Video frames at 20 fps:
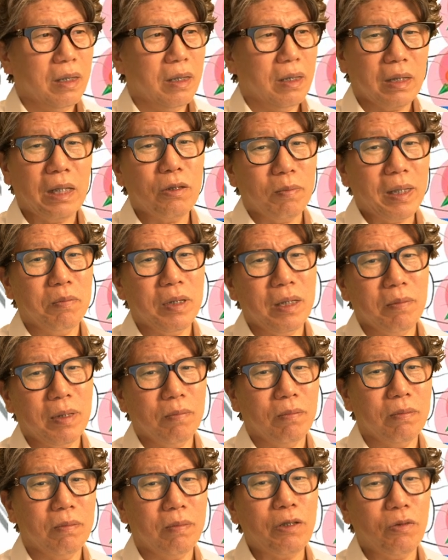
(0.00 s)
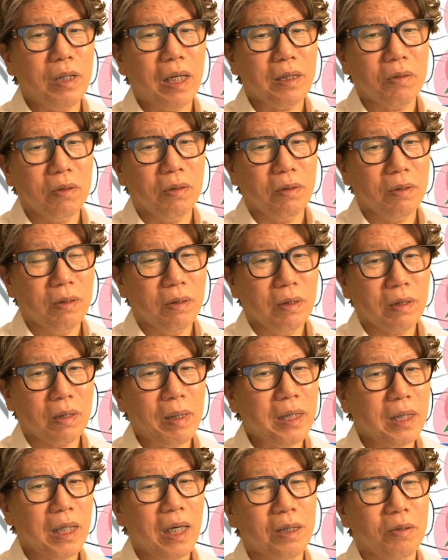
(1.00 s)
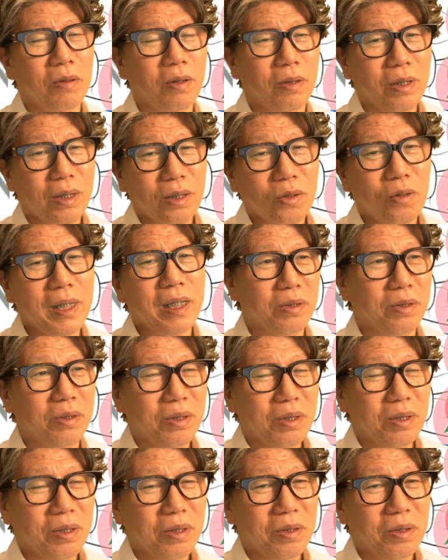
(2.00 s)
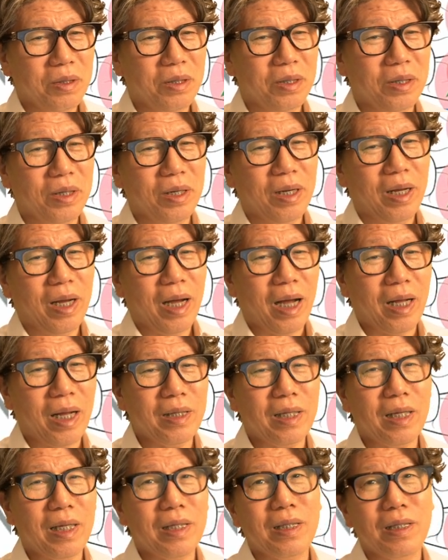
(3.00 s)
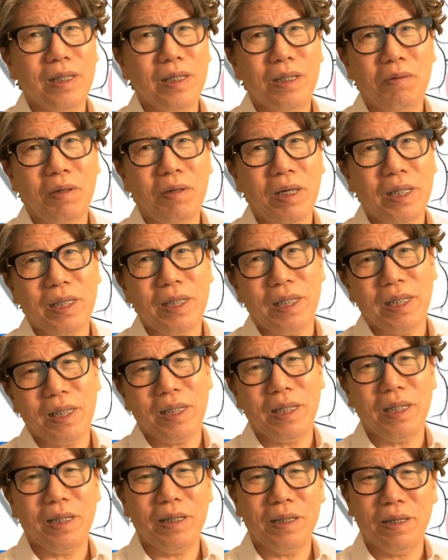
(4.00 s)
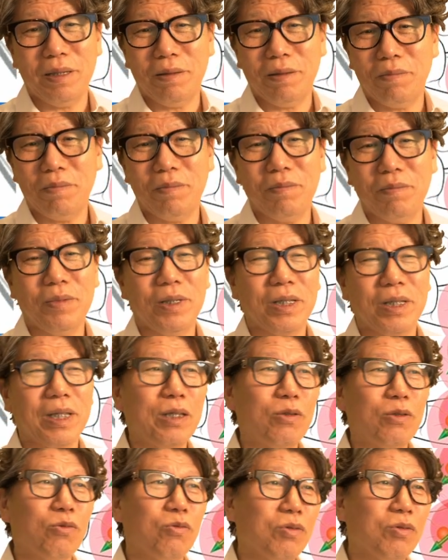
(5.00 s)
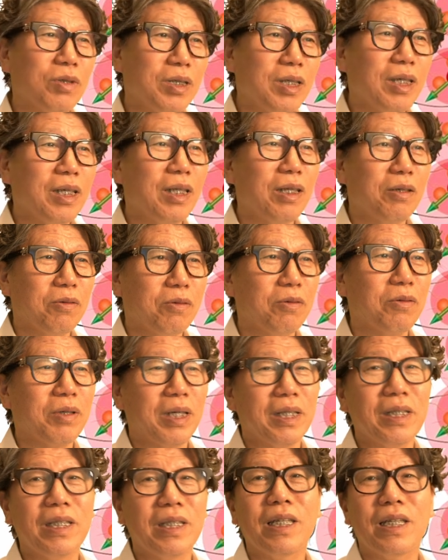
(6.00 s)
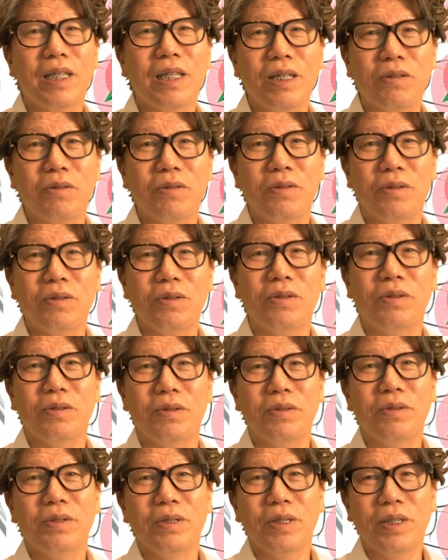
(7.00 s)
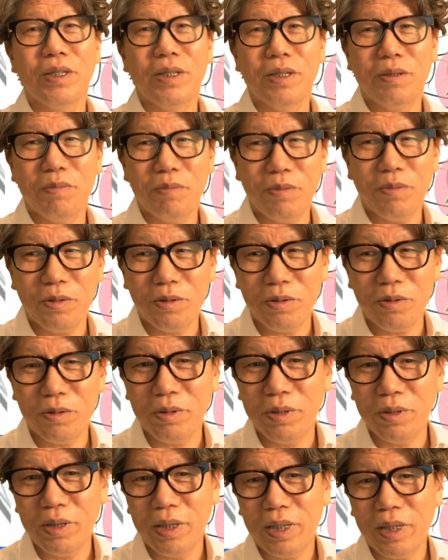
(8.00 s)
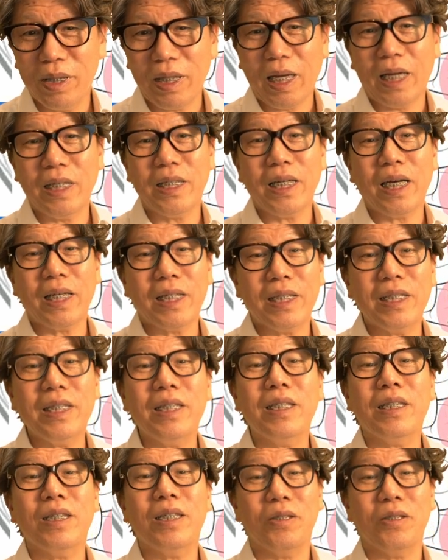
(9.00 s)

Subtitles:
So as I keep saying, it becomes comedy, not magic. The patient is clearly aware of what is not being touched. Some people insist everything is fine because they don't want to do it again.